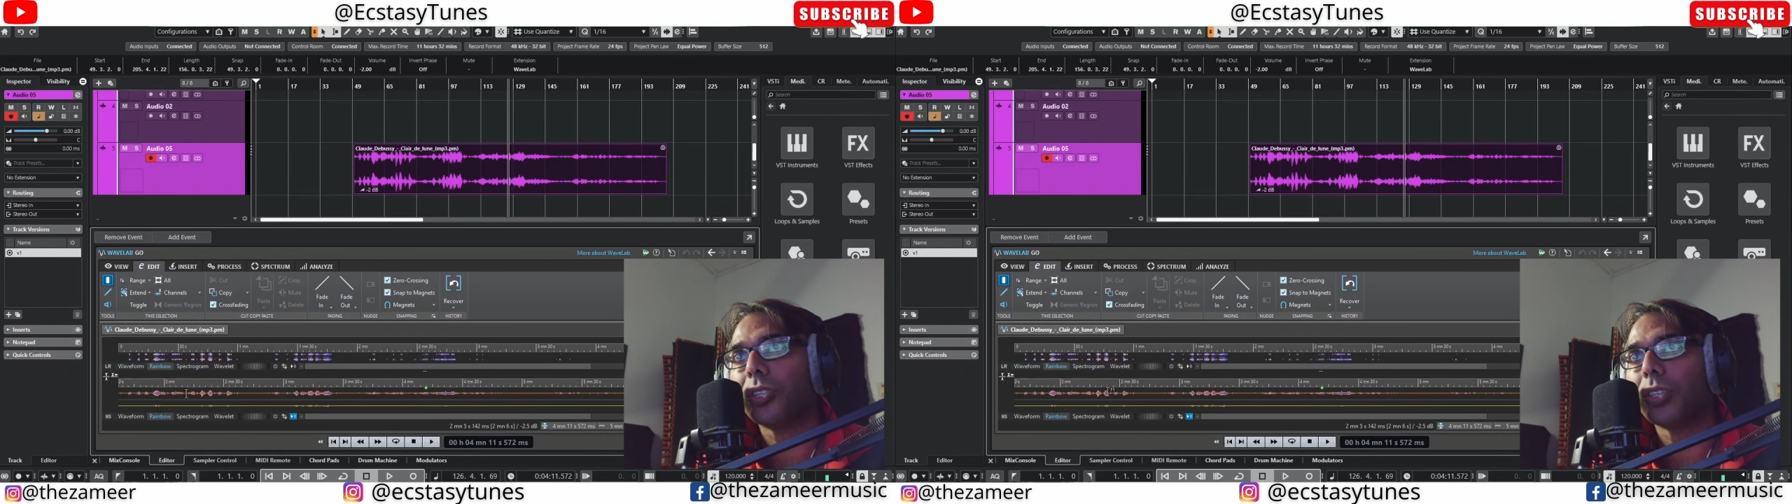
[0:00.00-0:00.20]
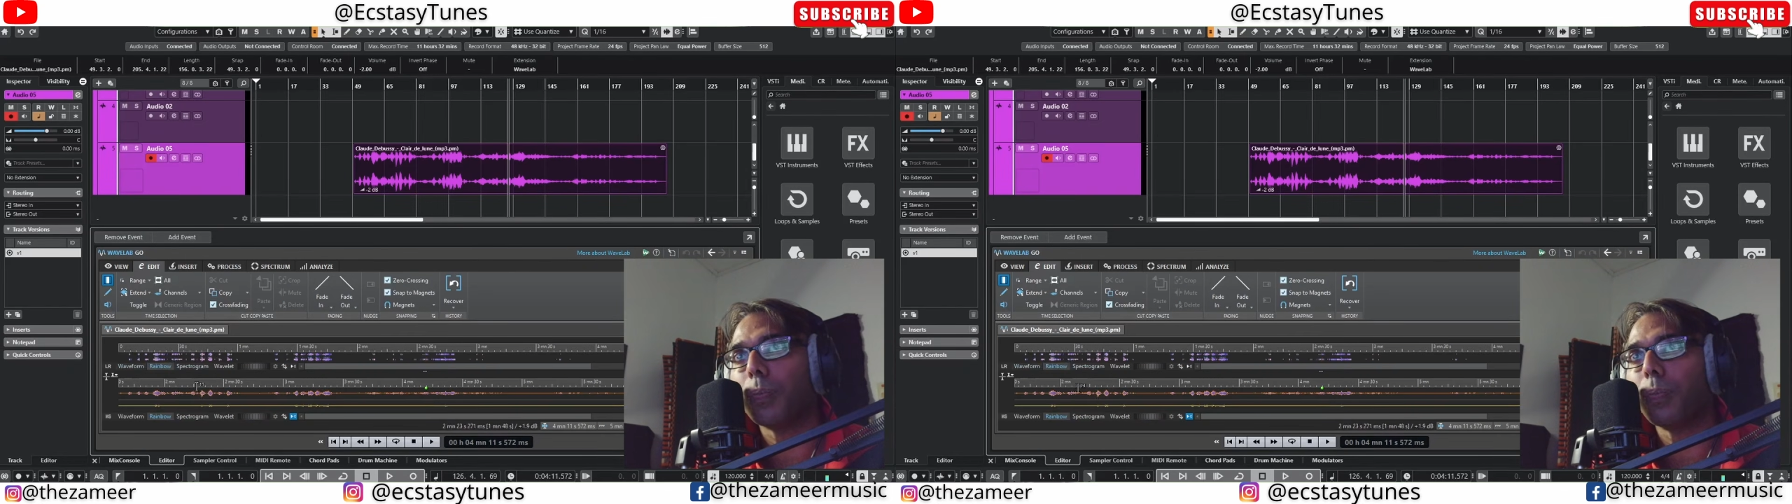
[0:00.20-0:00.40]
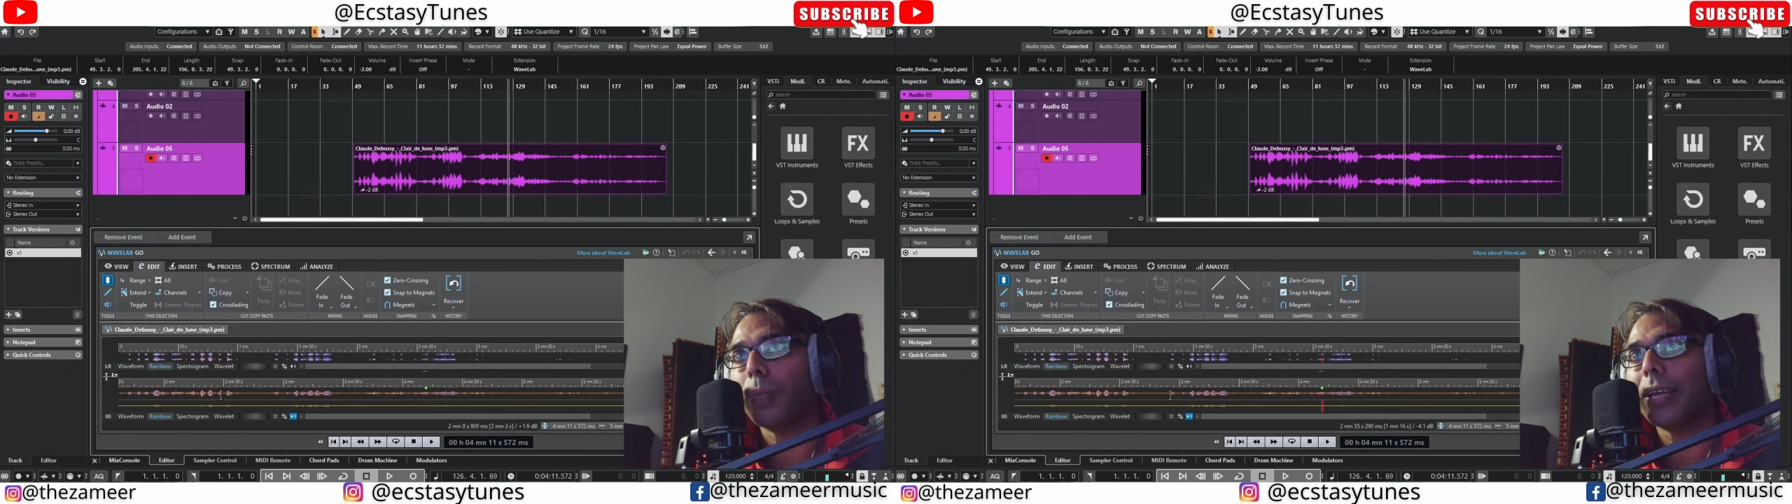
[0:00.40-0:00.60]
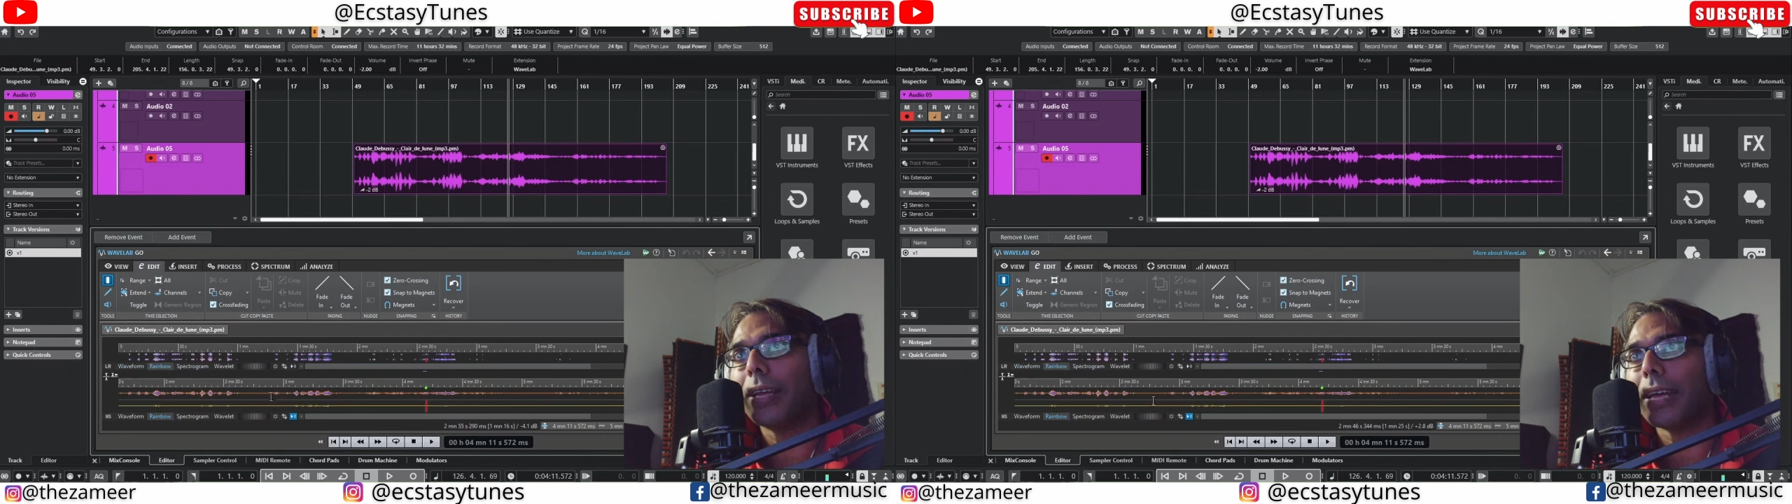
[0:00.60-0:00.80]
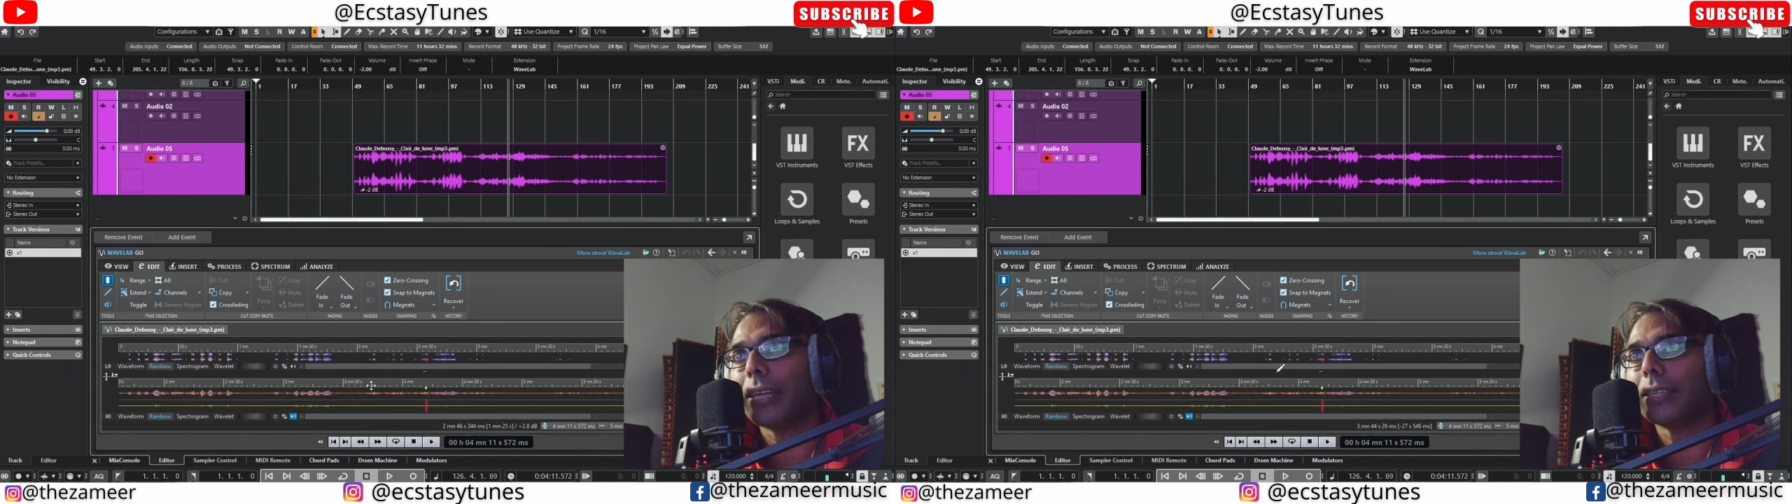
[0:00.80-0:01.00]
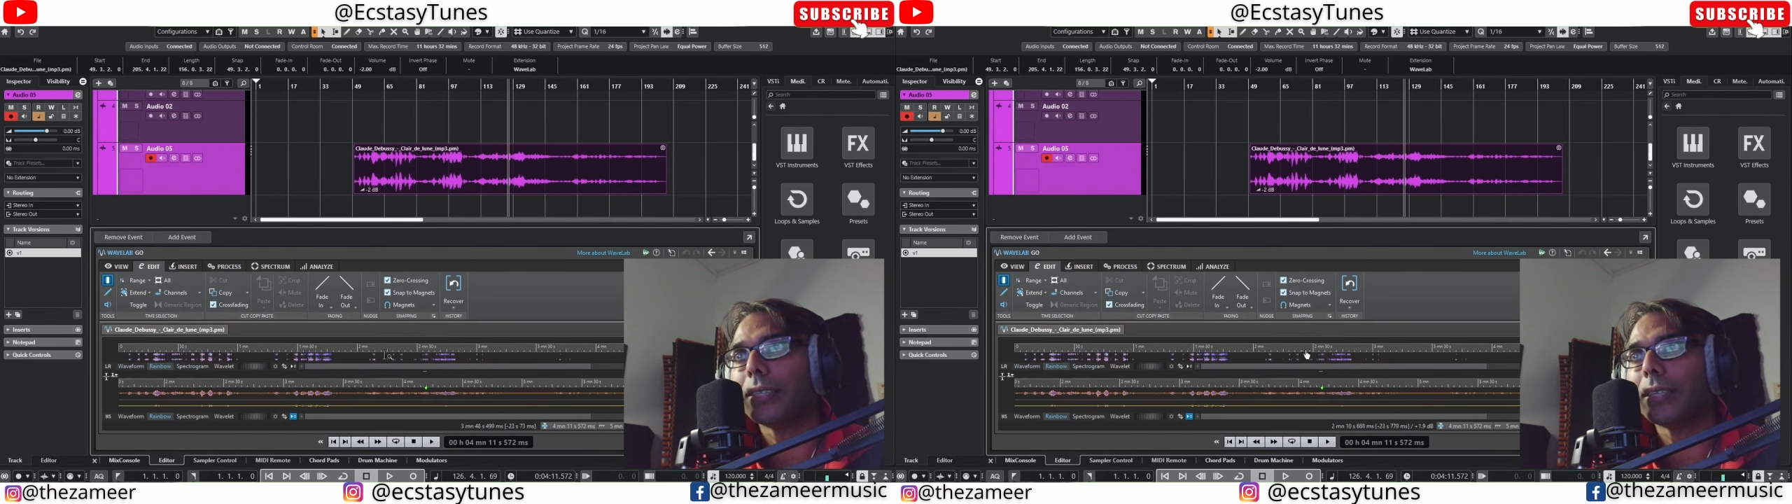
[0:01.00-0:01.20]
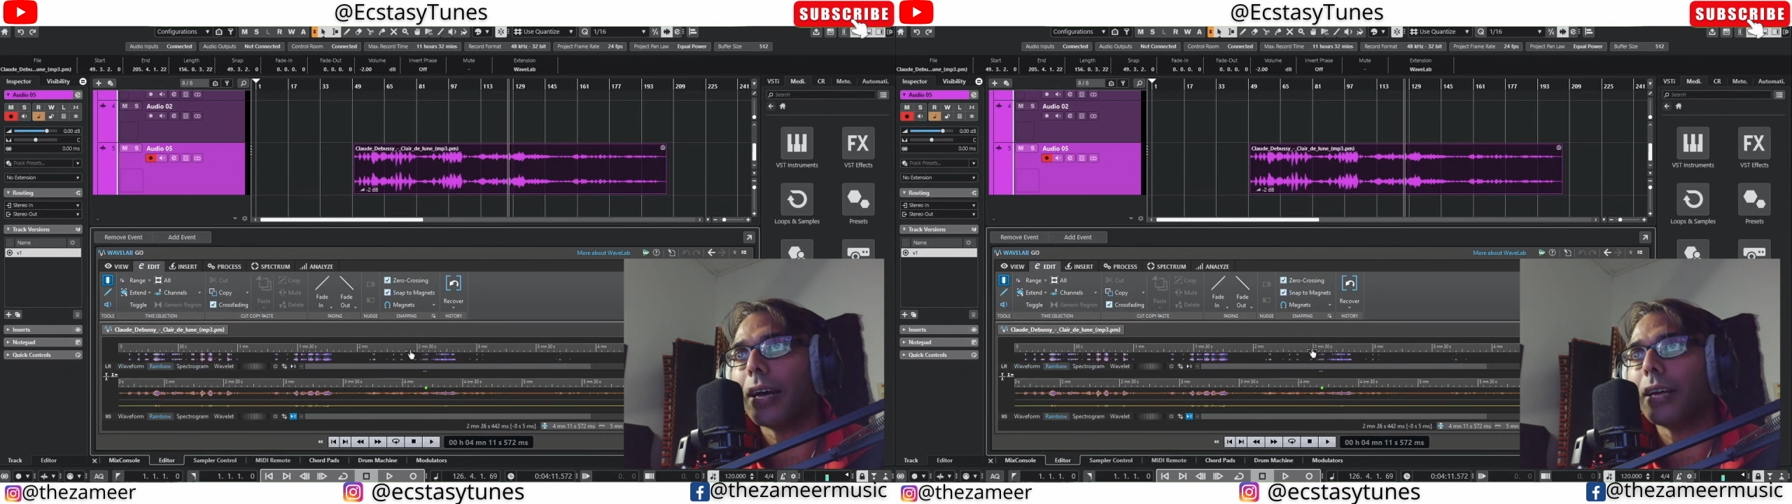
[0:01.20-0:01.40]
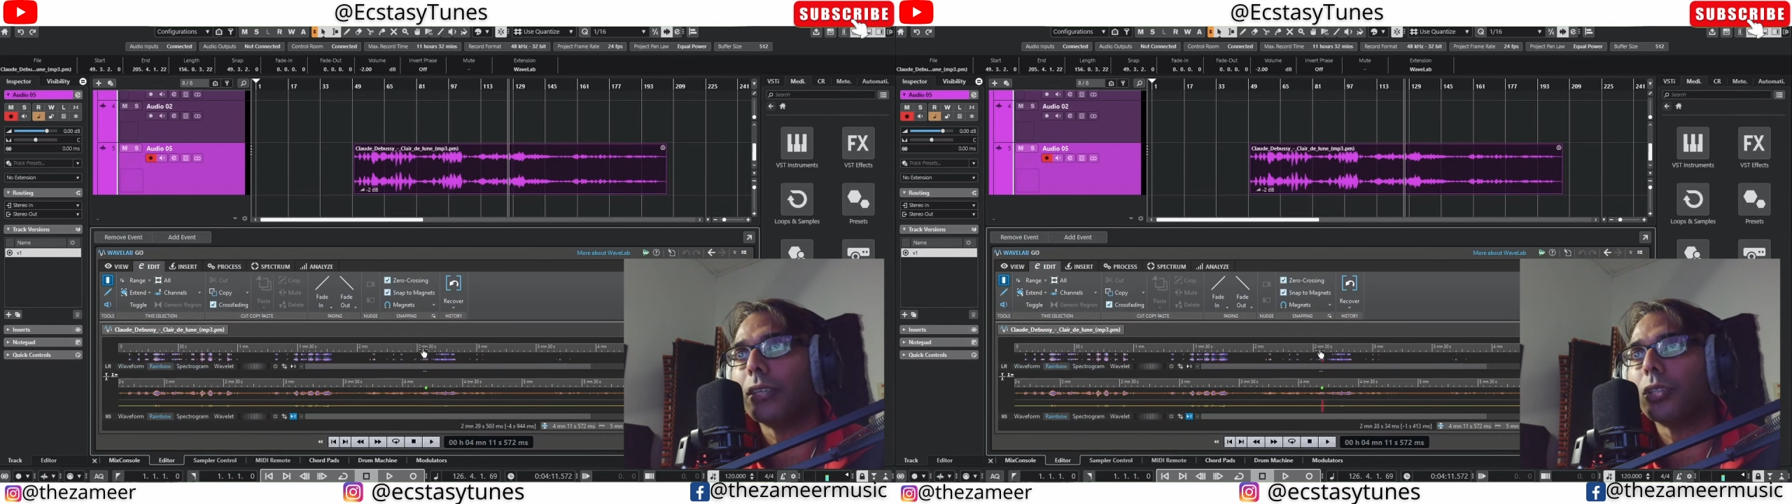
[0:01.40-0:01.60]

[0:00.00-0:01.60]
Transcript: is the mid and side,